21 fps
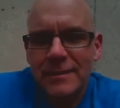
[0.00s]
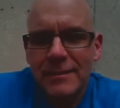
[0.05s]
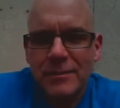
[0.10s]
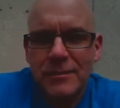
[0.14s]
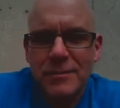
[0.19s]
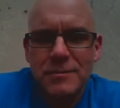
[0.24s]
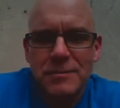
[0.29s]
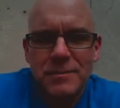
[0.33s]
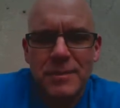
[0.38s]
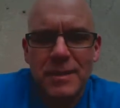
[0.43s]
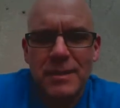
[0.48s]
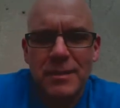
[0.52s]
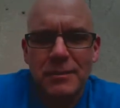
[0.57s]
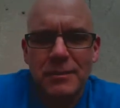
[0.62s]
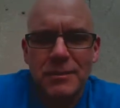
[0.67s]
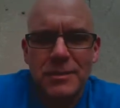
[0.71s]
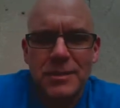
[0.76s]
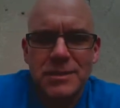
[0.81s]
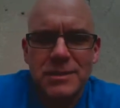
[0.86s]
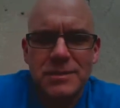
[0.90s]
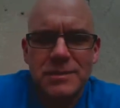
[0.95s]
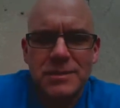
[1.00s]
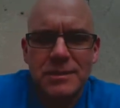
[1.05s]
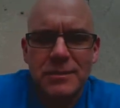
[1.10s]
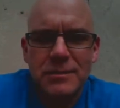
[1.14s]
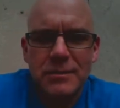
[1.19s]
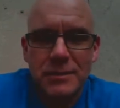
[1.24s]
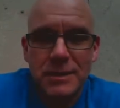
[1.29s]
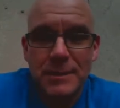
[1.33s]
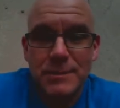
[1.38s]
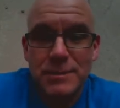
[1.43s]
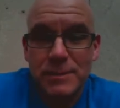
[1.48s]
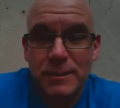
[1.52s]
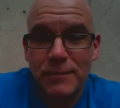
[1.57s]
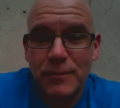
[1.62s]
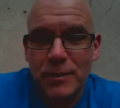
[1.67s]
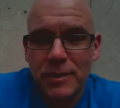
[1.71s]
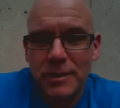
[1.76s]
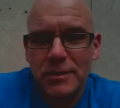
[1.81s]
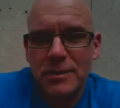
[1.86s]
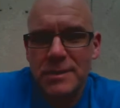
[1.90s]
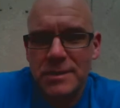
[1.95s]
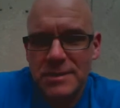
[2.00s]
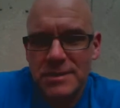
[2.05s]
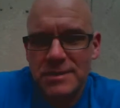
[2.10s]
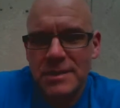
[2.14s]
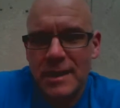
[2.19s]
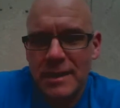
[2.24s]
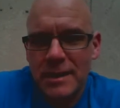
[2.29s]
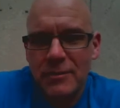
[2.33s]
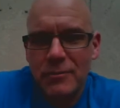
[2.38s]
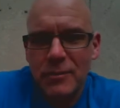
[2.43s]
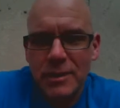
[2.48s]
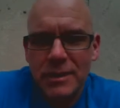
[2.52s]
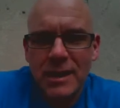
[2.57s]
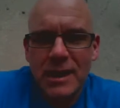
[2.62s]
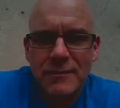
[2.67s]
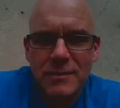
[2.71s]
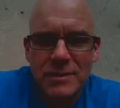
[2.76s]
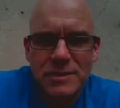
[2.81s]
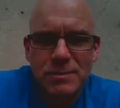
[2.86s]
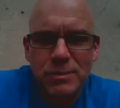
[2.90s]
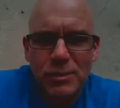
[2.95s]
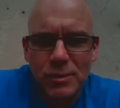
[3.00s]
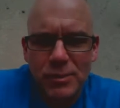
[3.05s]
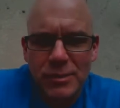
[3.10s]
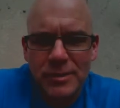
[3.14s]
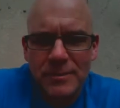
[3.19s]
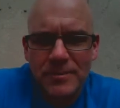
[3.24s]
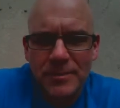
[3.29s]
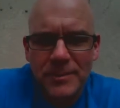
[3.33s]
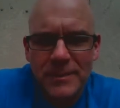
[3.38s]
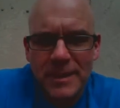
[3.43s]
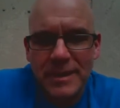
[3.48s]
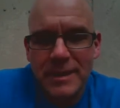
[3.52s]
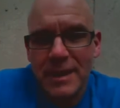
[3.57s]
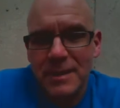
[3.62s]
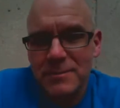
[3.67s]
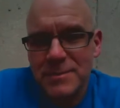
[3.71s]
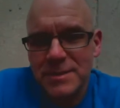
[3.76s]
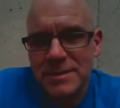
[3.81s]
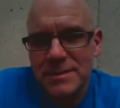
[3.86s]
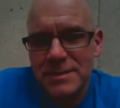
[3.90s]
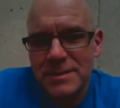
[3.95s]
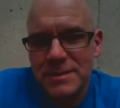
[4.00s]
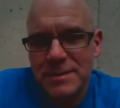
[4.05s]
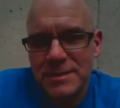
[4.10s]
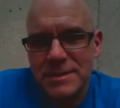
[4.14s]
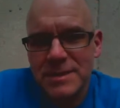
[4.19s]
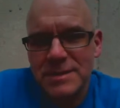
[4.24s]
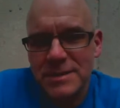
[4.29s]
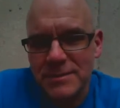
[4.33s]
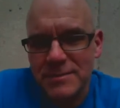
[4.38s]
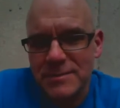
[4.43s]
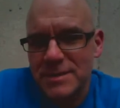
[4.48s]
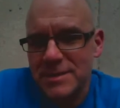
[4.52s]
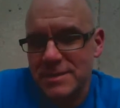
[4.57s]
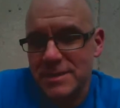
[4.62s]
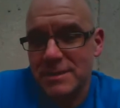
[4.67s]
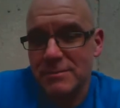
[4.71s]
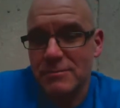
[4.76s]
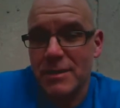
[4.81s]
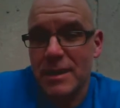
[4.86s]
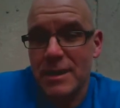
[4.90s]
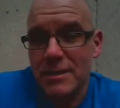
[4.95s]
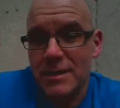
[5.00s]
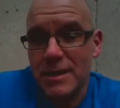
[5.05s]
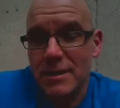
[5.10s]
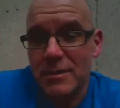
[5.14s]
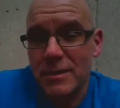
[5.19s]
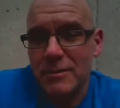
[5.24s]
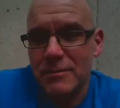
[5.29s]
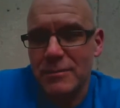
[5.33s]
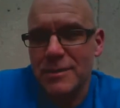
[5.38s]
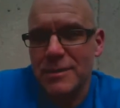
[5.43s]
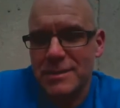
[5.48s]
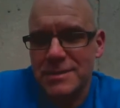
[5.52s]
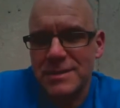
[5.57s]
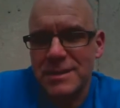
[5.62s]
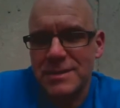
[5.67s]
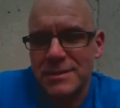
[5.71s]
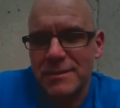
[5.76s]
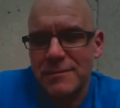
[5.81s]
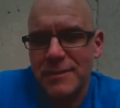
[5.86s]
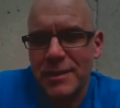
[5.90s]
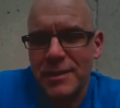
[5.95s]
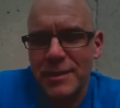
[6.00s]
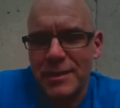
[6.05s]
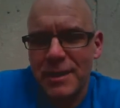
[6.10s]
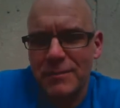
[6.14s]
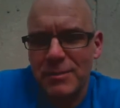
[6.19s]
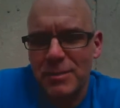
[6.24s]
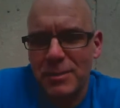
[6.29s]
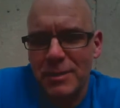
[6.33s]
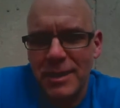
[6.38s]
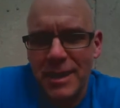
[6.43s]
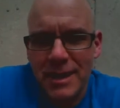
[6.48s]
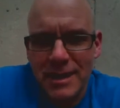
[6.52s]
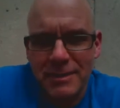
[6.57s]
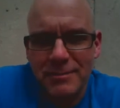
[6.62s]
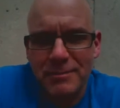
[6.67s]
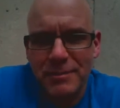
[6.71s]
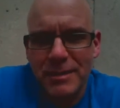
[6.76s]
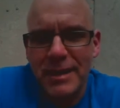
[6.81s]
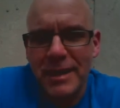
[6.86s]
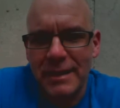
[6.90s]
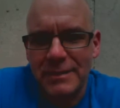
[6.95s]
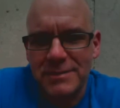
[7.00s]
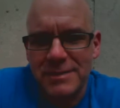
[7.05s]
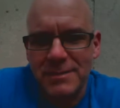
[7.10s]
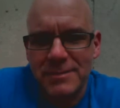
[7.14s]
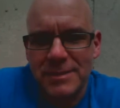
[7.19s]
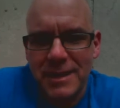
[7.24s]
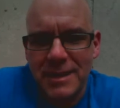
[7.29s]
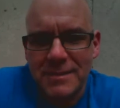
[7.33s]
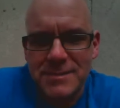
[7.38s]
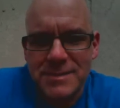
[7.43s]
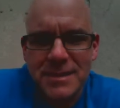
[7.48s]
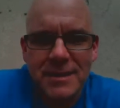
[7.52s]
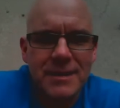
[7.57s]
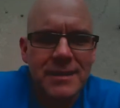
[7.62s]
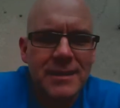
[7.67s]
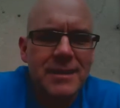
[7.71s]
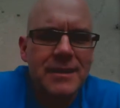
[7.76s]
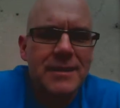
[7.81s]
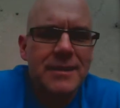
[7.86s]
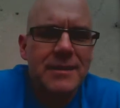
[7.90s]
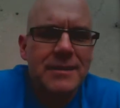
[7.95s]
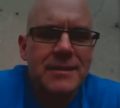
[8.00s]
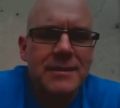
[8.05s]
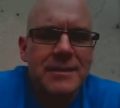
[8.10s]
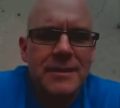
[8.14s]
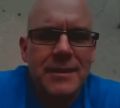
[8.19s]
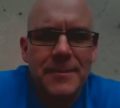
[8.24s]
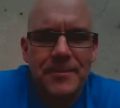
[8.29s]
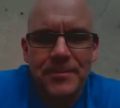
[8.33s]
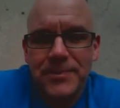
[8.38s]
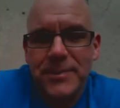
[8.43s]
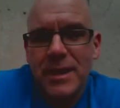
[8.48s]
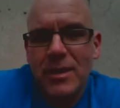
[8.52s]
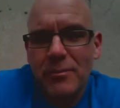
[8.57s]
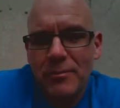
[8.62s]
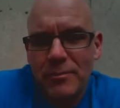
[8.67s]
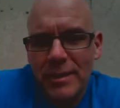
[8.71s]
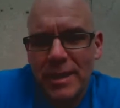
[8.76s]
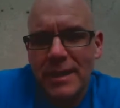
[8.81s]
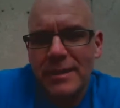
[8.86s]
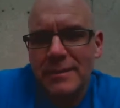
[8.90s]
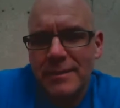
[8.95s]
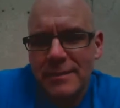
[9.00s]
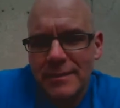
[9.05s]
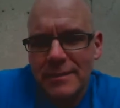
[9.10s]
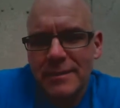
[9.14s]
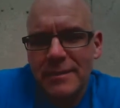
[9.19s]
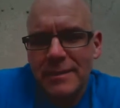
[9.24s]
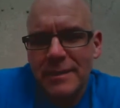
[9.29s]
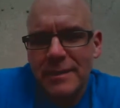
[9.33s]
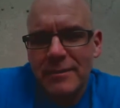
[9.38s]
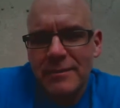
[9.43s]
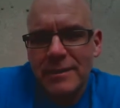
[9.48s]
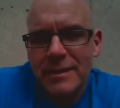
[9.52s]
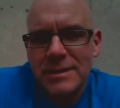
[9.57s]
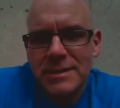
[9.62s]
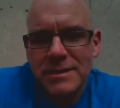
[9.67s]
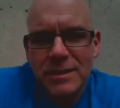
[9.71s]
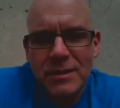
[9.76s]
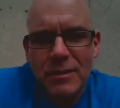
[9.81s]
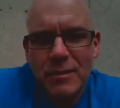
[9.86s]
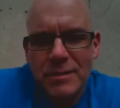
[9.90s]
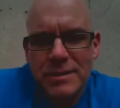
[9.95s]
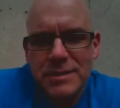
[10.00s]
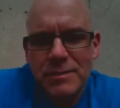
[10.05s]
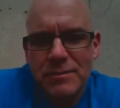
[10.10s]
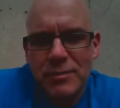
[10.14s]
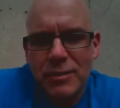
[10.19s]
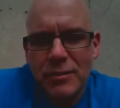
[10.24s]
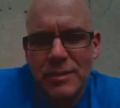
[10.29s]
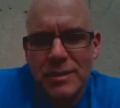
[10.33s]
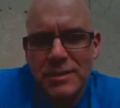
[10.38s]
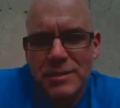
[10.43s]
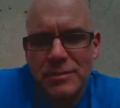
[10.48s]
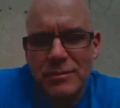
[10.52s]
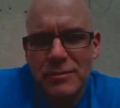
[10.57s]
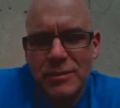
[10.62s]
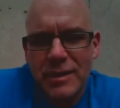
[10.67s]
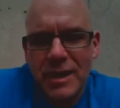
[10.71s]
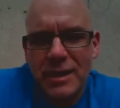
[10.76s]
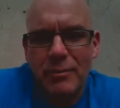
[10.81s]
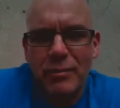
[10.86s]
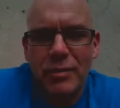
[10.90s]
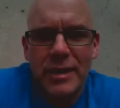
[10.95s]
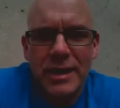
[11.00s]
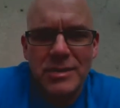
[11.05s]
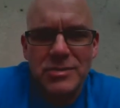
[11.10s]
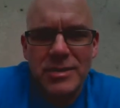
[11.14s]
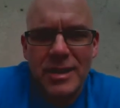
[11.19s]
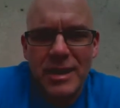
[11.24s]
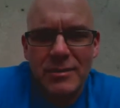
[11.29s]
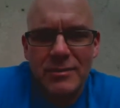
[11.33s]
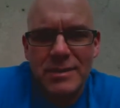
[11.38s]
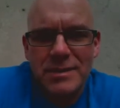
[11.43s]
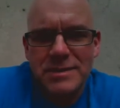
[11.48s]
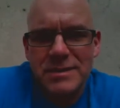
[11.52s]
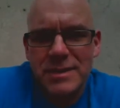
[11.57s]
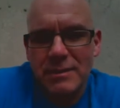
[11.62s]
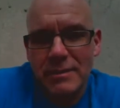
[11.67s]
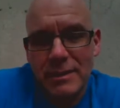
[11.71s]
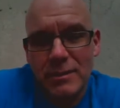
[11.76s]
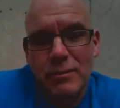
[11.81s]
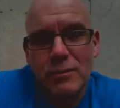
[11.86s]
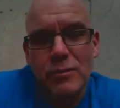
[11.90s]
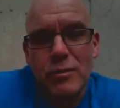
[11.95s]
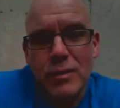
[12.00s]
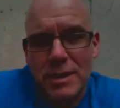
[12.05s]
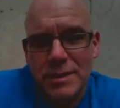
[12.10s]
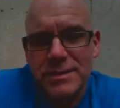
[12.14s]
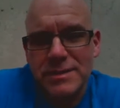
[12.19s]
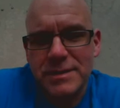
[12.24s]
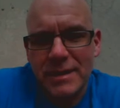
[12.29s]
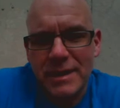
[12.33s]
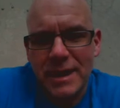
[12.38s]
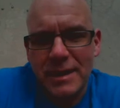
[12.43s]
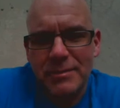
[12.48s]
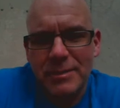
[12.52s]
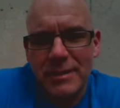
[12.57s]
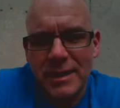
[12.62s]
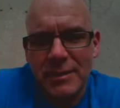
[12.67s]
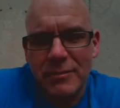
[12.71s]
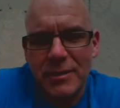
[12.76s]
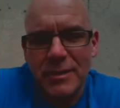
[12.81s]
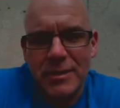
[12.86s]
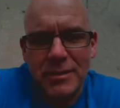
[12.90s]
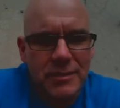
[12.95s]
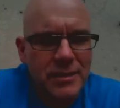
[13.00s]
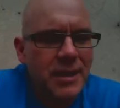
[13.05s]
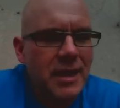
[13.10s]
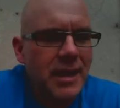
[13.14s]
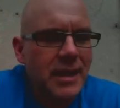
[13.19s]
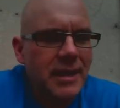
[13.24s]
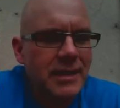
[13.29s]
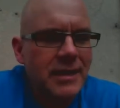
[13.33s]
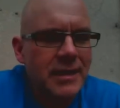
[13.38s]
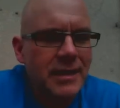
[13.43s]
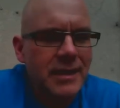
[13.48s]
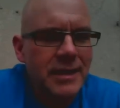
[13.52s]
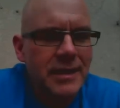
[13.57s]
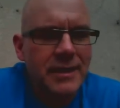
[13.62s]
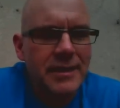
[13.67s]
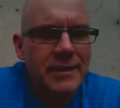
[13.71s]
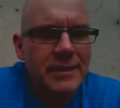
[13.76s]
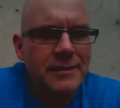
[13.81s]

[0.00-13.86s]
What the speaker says: who looks or leaps before he looks, I can really kind of explore the game's systems and see how that all works. That's a very comfortable guy to play sometimes. But, you know, it's always important to kind of branch out and see, like, who else can I play? What other guy can I,